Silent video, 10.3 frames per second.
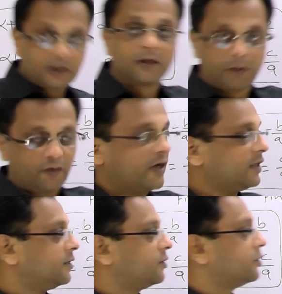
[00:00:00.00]
simplify
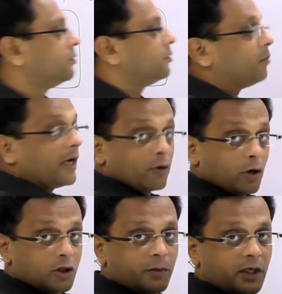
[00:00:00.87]
this by
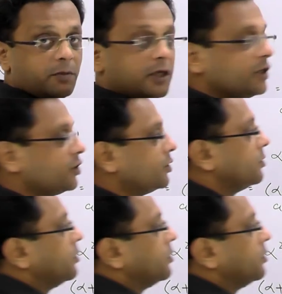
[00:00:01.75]
cross multiplication.